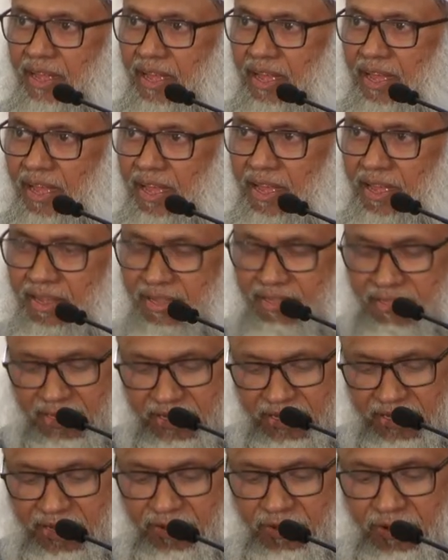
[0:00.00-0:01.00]
uh,
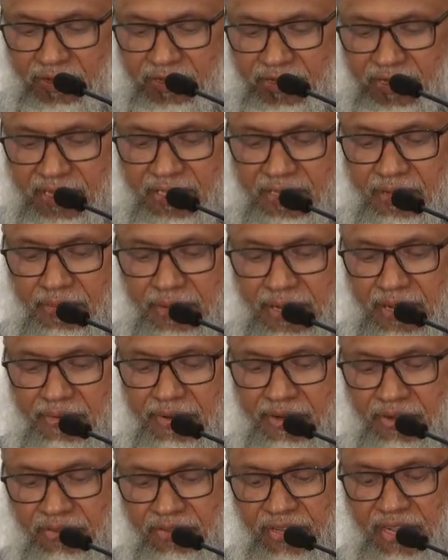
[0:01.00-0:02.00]
he will send the
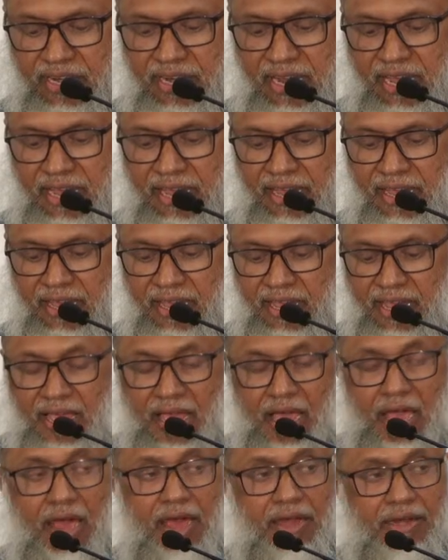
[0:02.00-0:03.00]
believer to Jannah
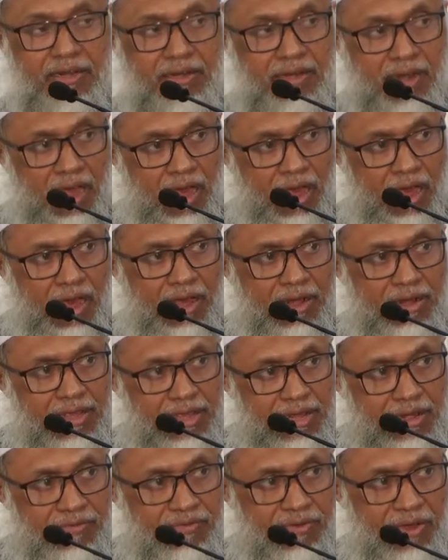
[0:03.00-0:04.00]
and nar,
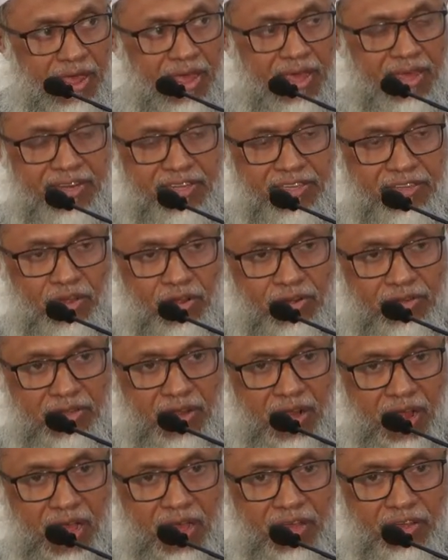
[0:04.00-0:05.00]
hellfire, is also
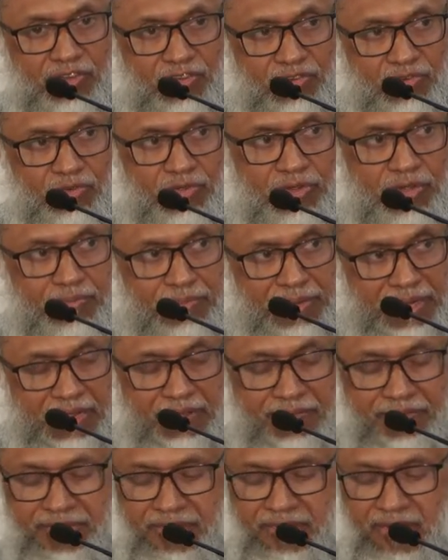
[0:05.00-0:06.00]
haq, true. He
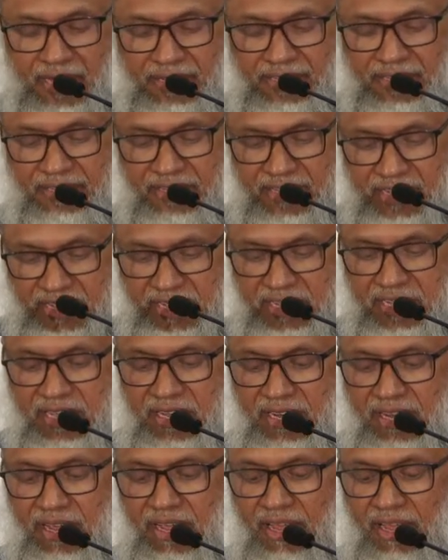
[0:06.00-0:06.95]
believes, he has this yaqeen.